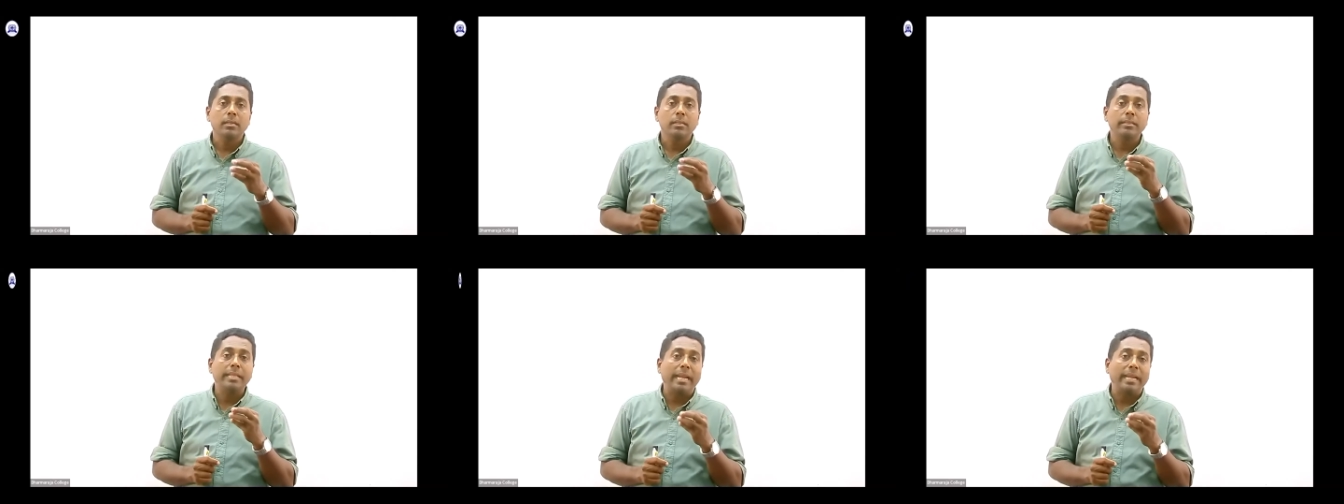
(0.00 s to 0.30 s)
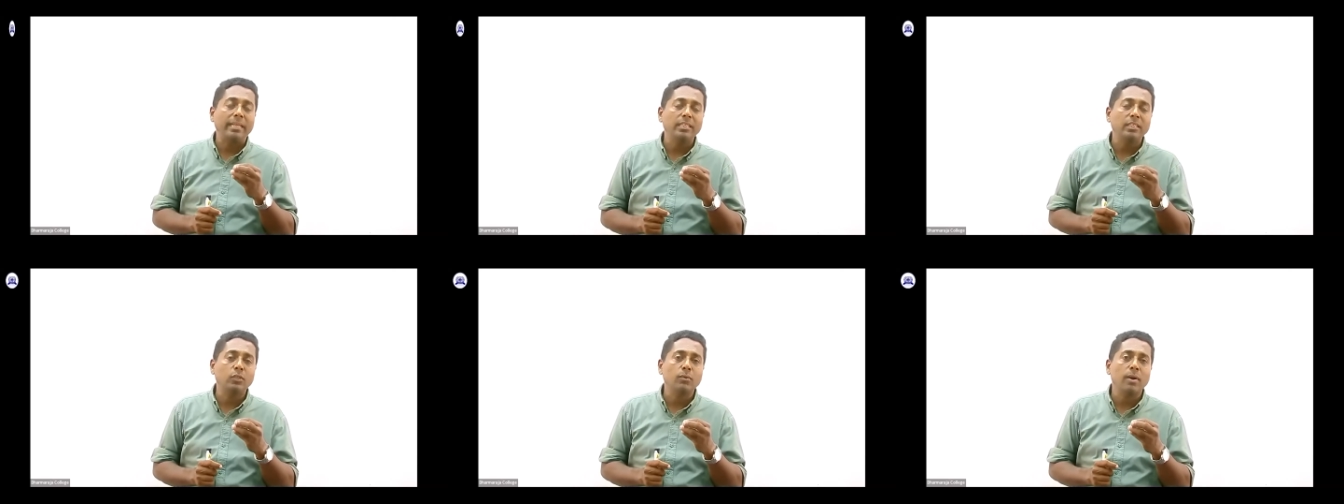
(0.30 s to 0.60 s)
That
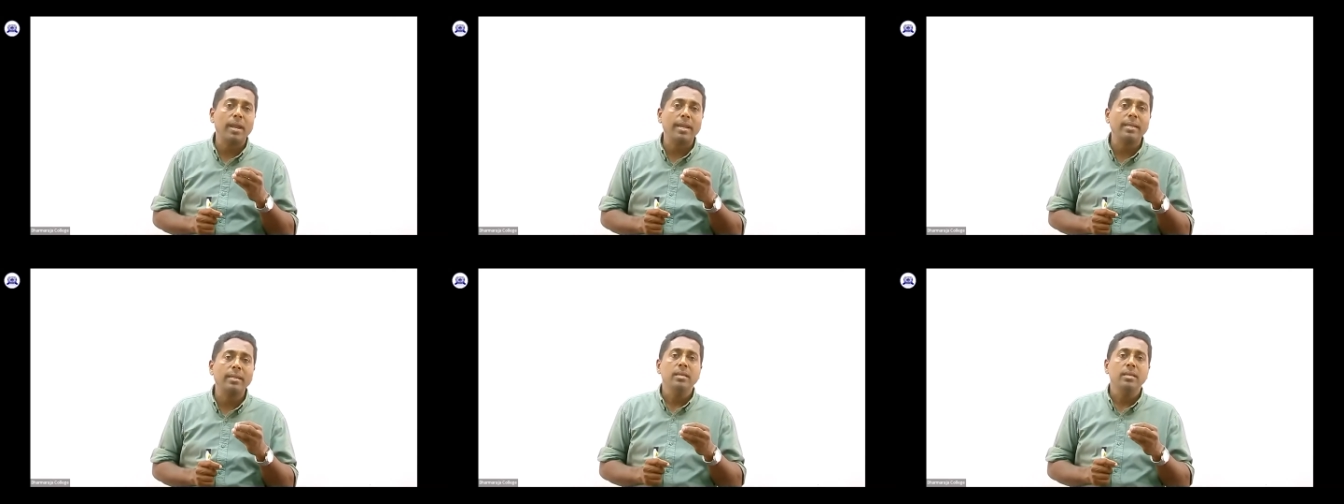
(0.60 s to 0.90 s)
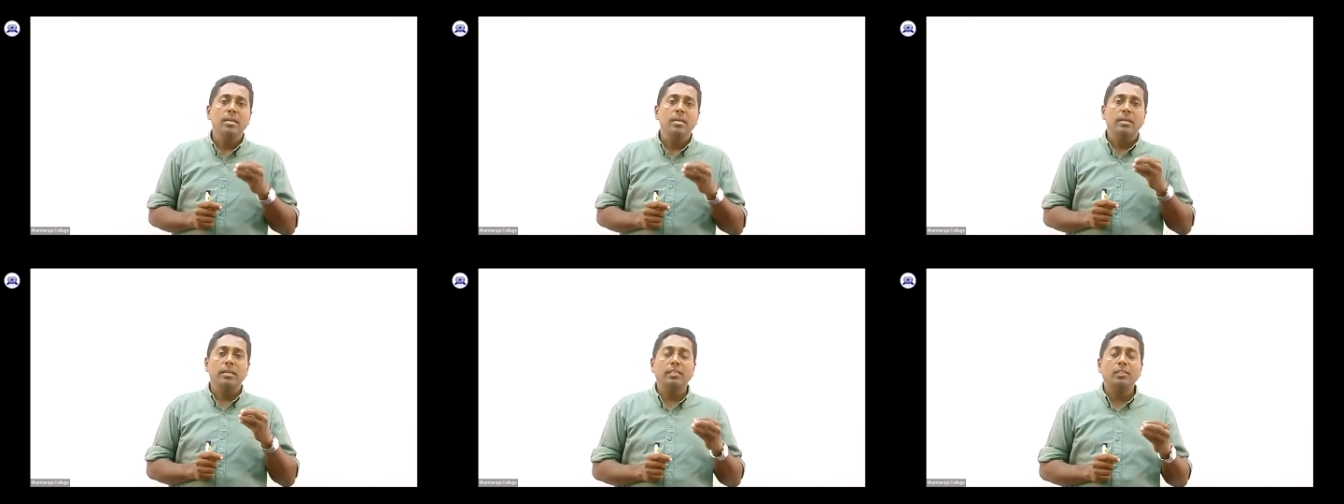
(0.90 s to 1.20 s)
is why
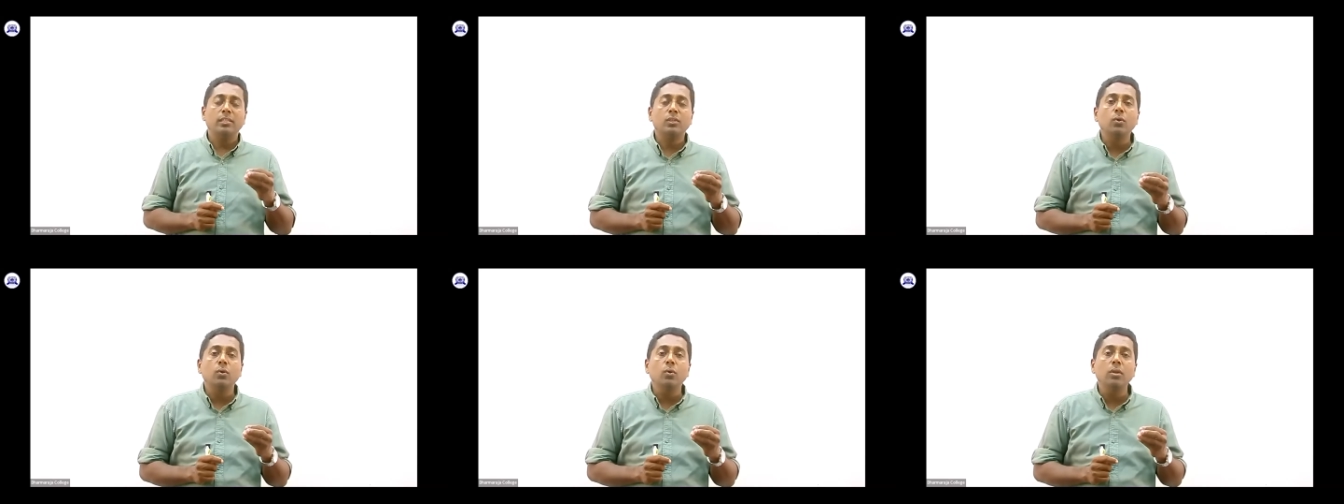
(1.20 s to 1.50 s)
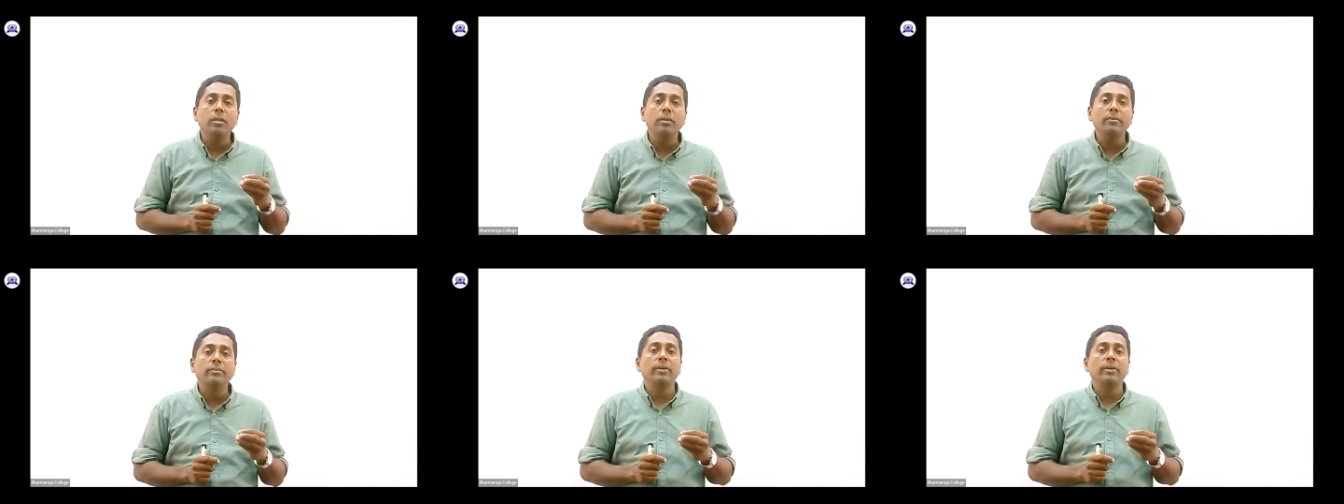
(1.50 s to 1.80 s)
school
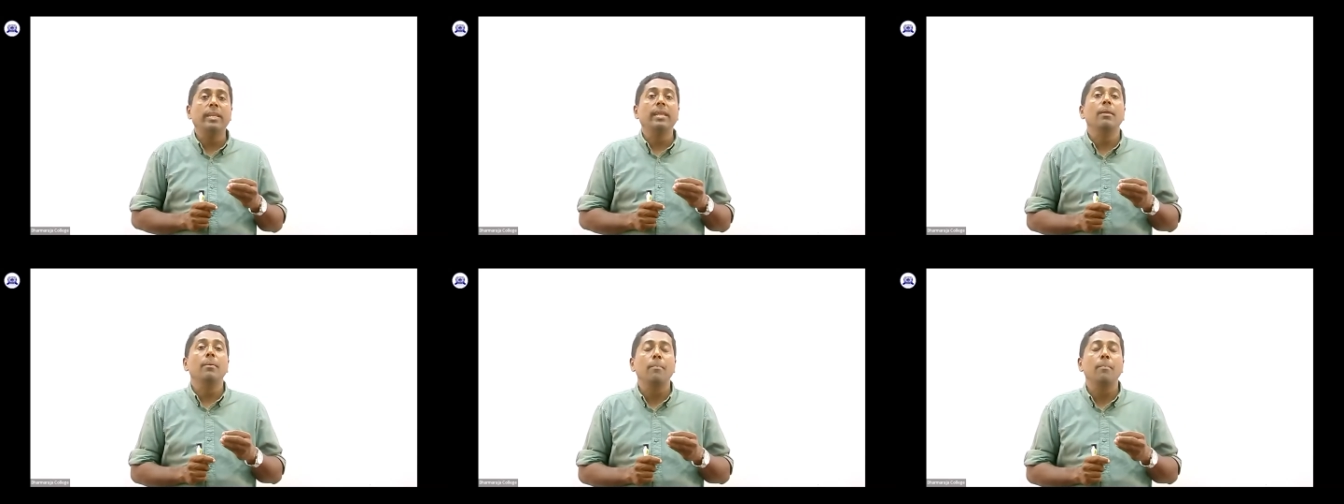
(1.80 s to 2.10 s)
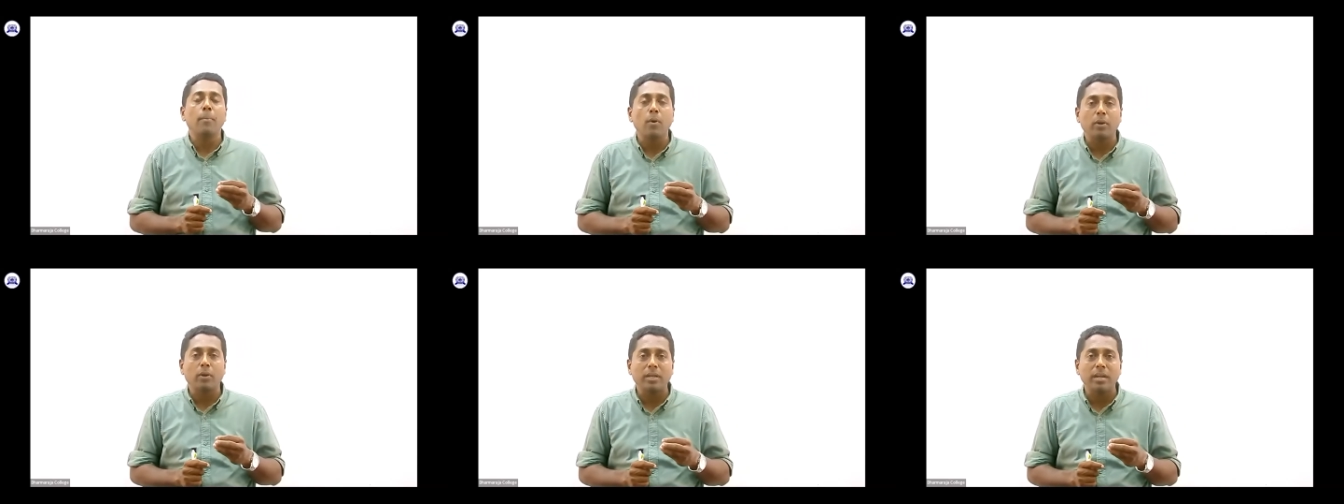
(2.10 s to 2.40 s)
is very
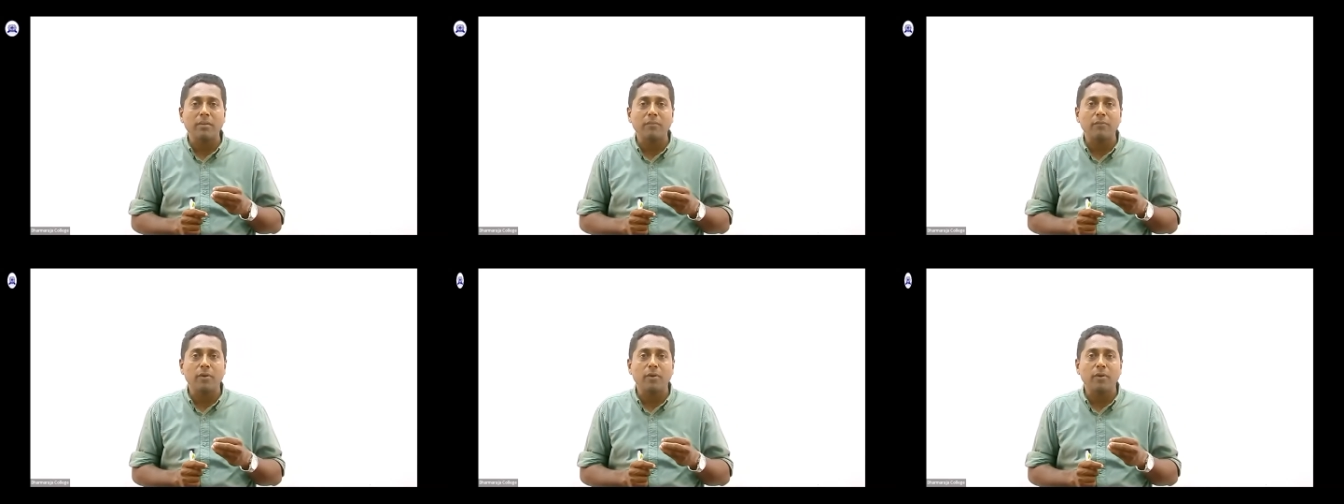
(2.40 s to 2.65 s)
important.